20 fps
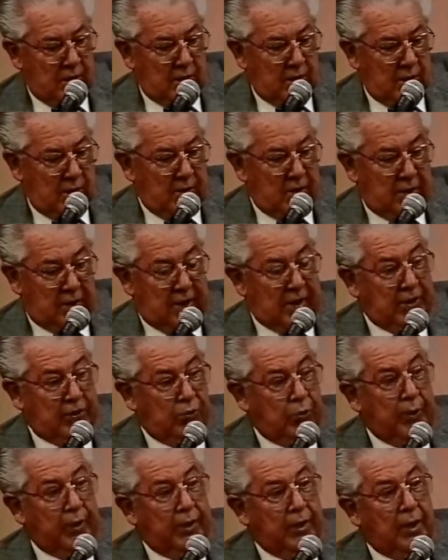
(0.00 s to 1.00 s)
the least
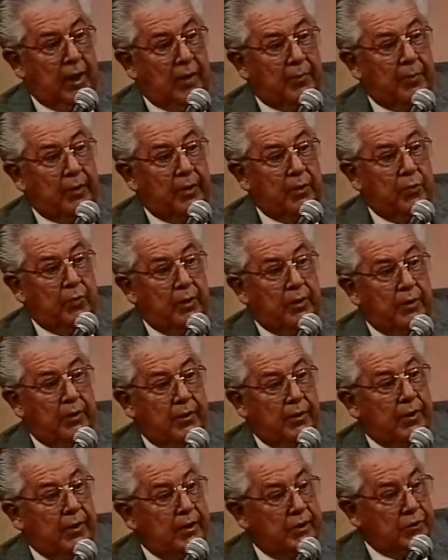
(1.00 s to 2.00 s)
we can operate with
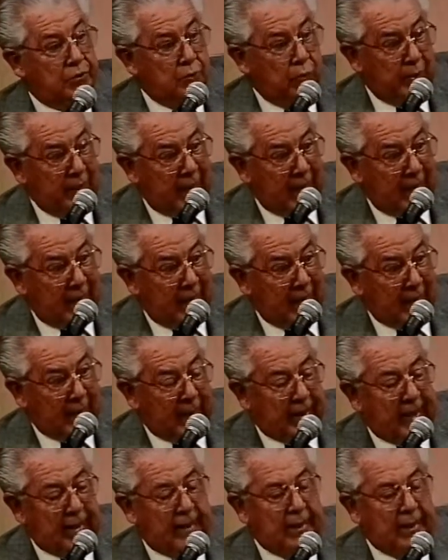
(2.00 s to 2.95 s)
is the way I like it.